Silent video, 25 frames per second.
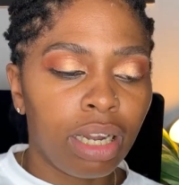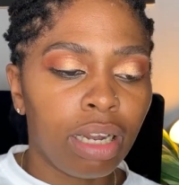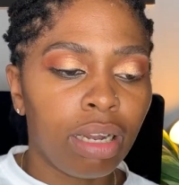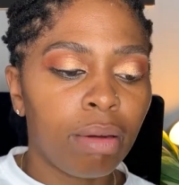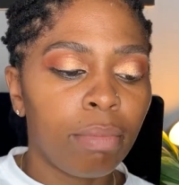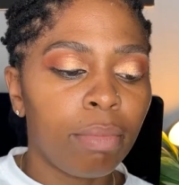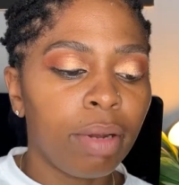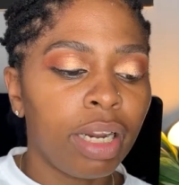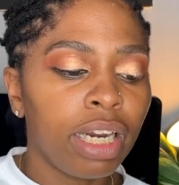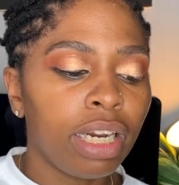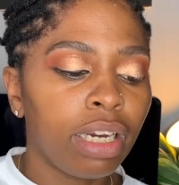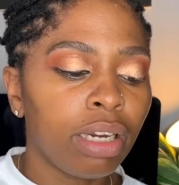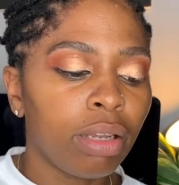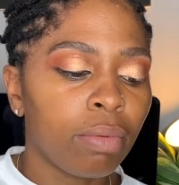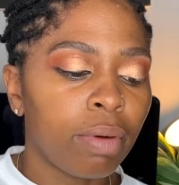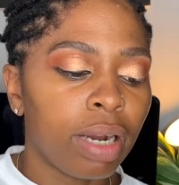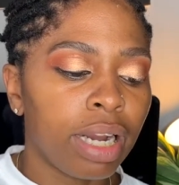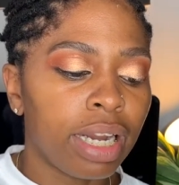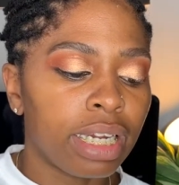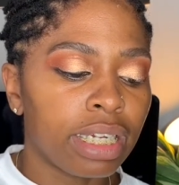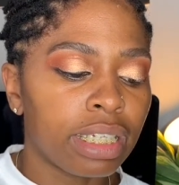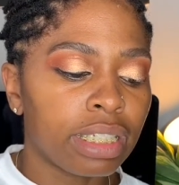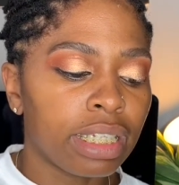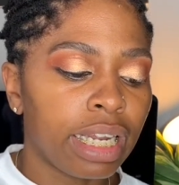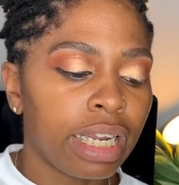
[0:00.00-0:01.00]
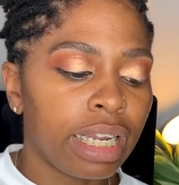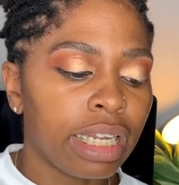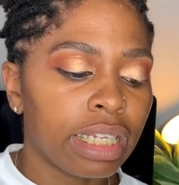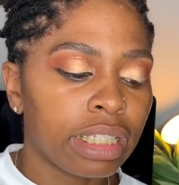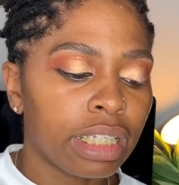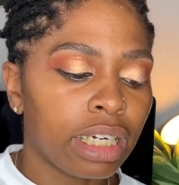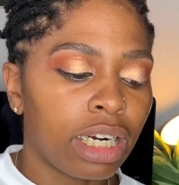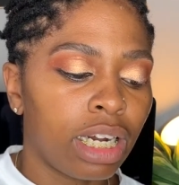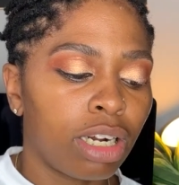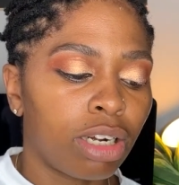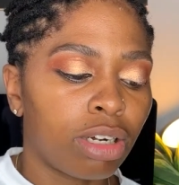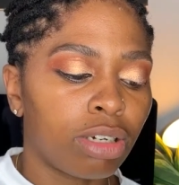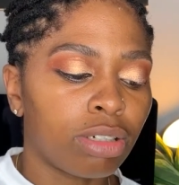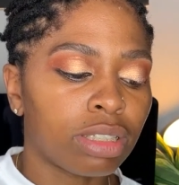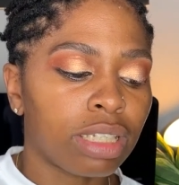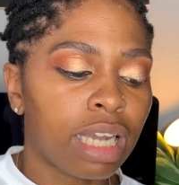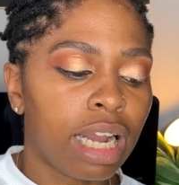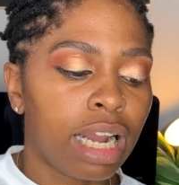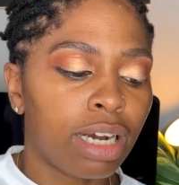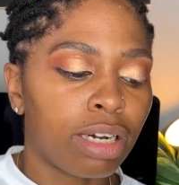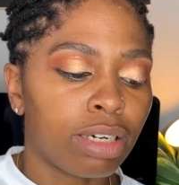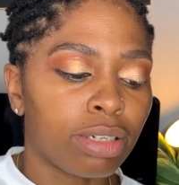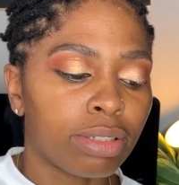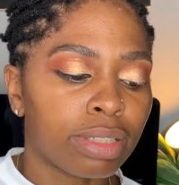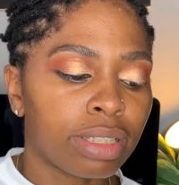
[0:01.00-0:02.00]
But anyways, they get to the uncle's
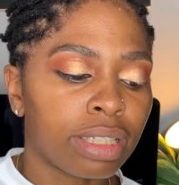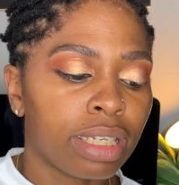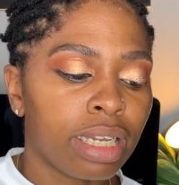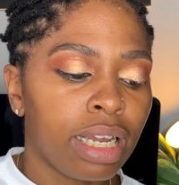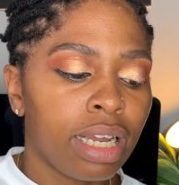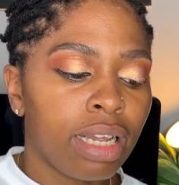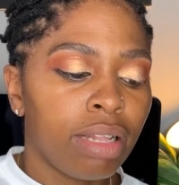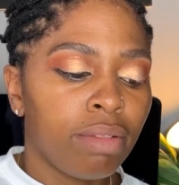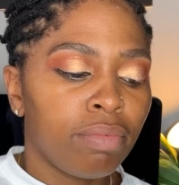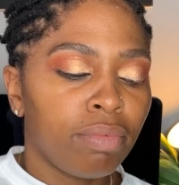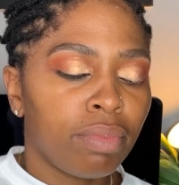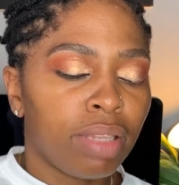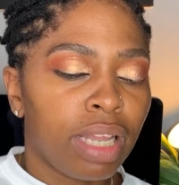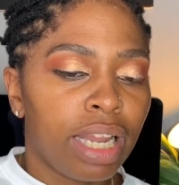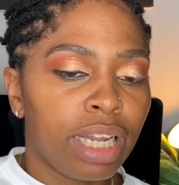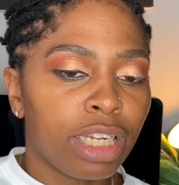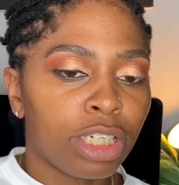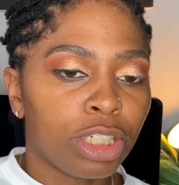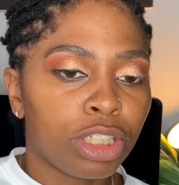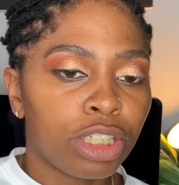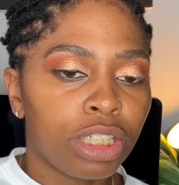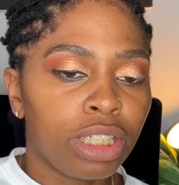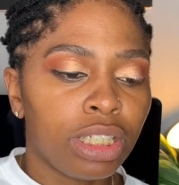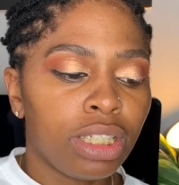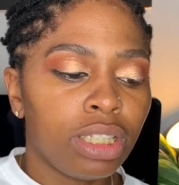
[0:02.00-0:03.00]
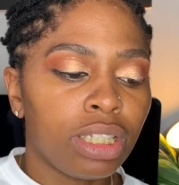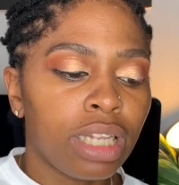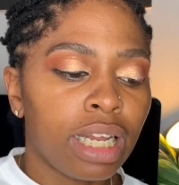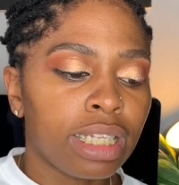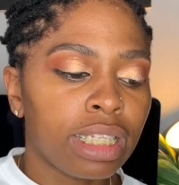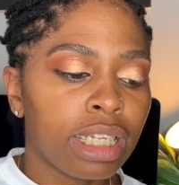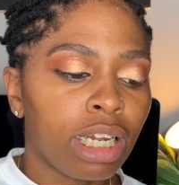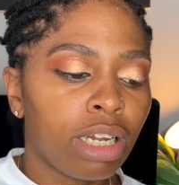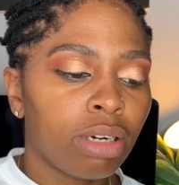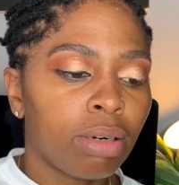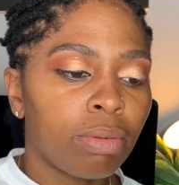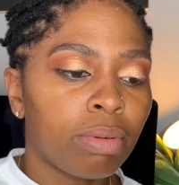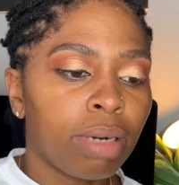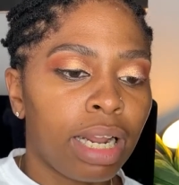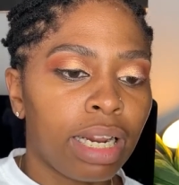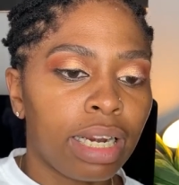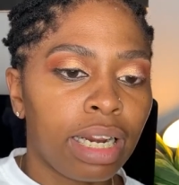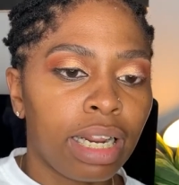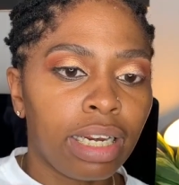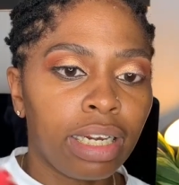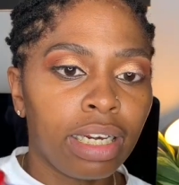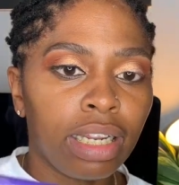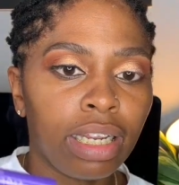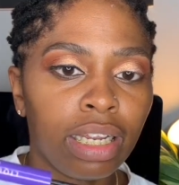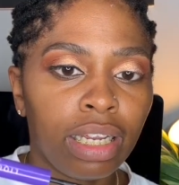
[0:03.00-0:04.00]
house, and they tell them that they
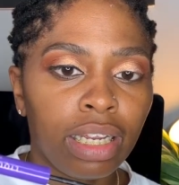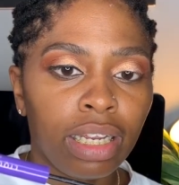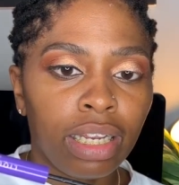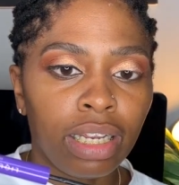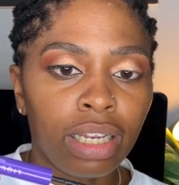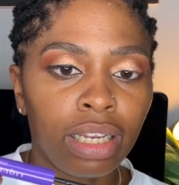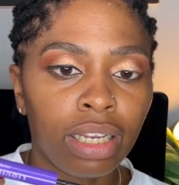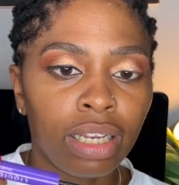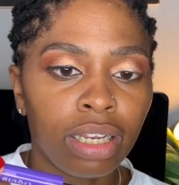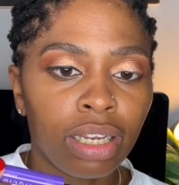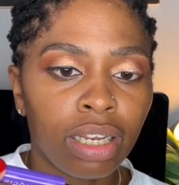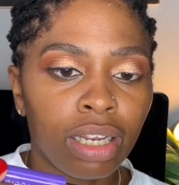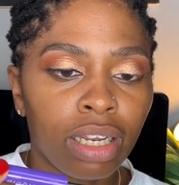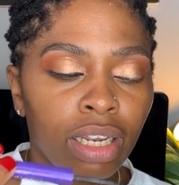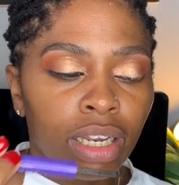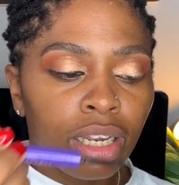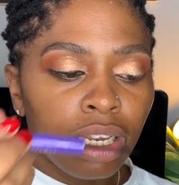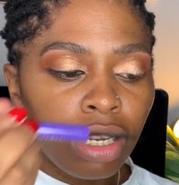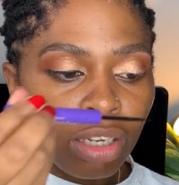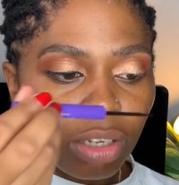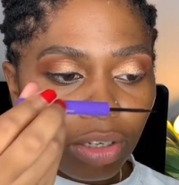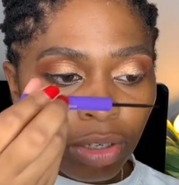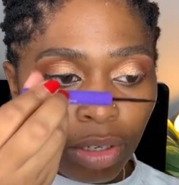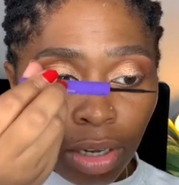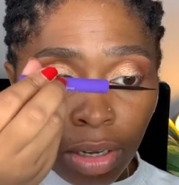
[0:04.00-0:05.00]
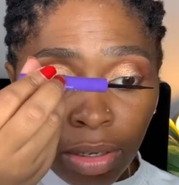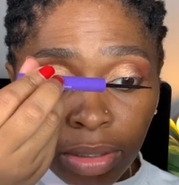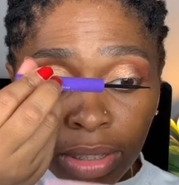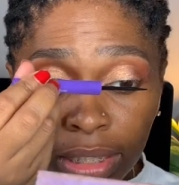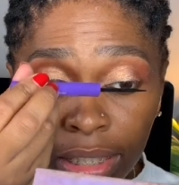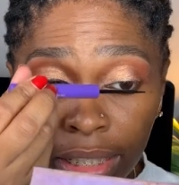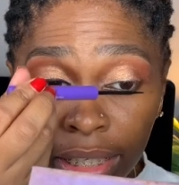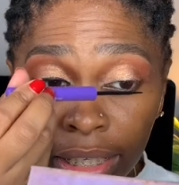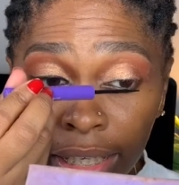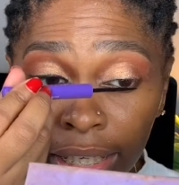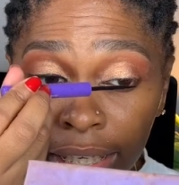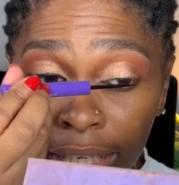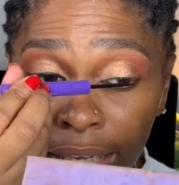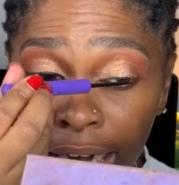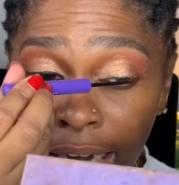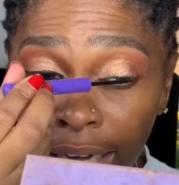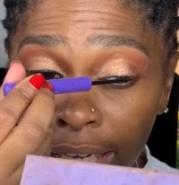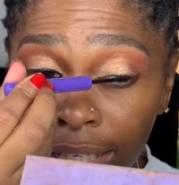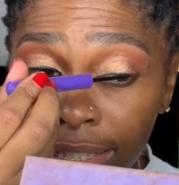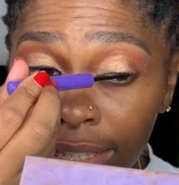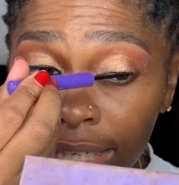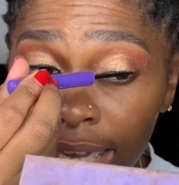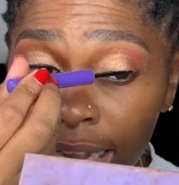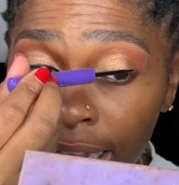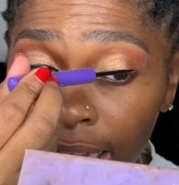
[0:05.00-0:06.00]
need, you know, to get out
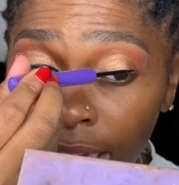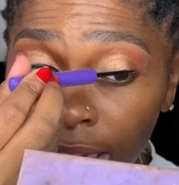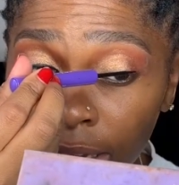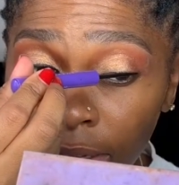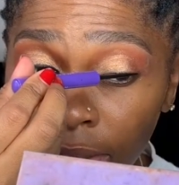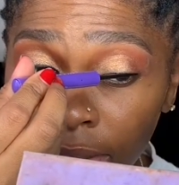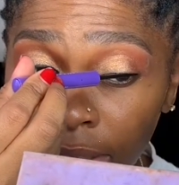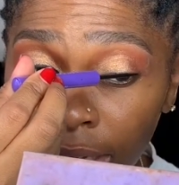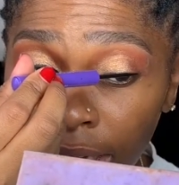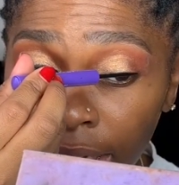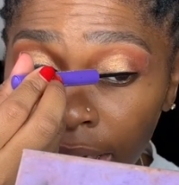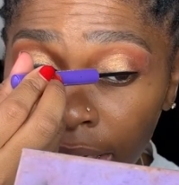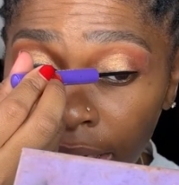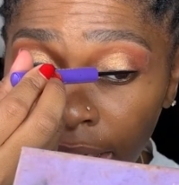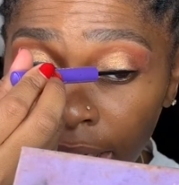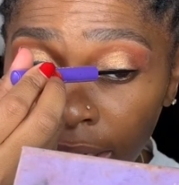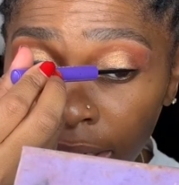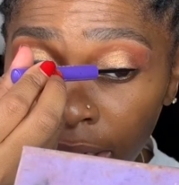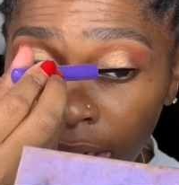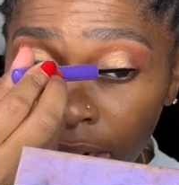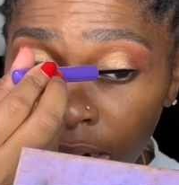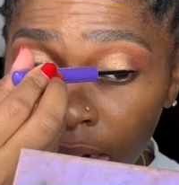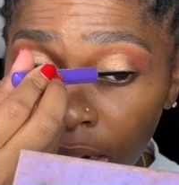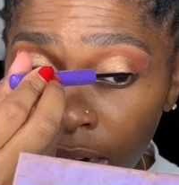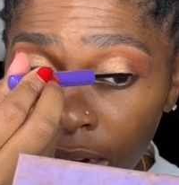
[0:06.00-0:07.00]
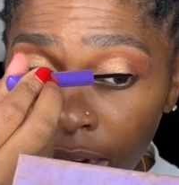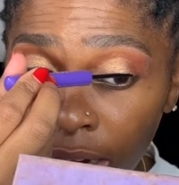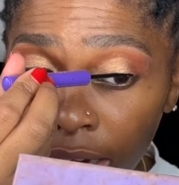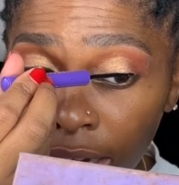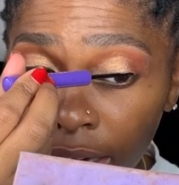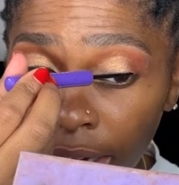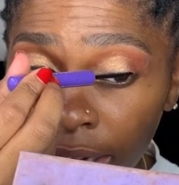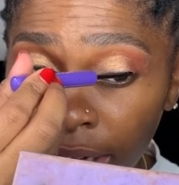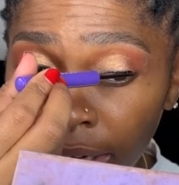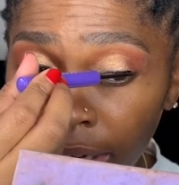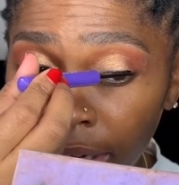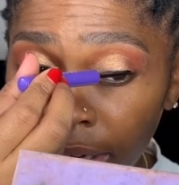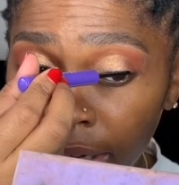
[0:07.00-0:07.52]
of town, they need a car,